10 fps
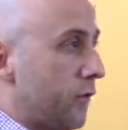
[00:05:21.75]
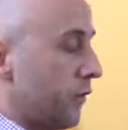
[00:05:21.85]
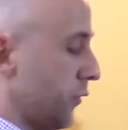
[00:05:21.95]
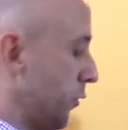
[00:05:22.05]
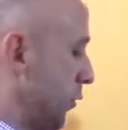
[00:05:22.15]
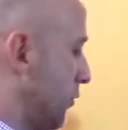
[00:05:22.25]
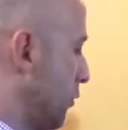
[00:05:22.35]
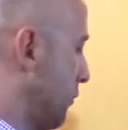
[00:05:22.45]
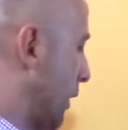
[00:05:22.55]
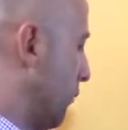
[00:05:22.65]
So you do your
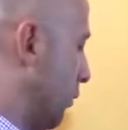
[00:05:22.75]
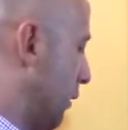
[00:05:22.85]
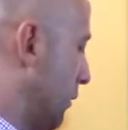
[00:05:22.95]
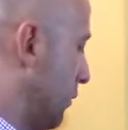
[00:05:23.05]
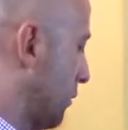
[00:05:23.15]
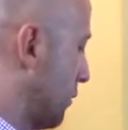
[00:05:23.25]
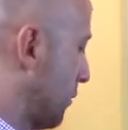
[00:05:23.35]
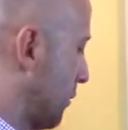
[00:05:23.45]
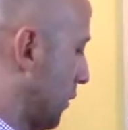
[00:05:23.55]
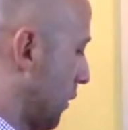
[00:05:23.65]
2, 5, 1,
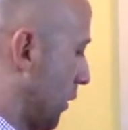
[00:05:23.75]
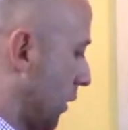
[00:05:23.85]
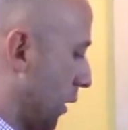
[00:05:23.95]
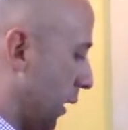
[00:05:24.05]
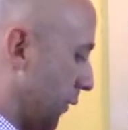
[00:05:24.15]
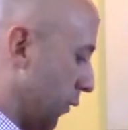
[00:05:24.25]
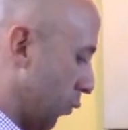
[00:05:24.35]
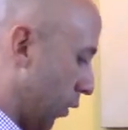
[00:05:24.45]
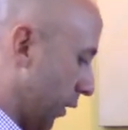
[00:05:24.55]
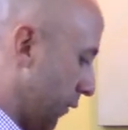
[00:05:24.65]
and
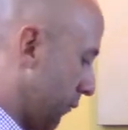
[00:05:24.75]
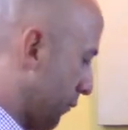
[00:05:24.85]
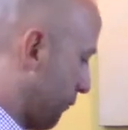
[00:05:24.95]
then 1,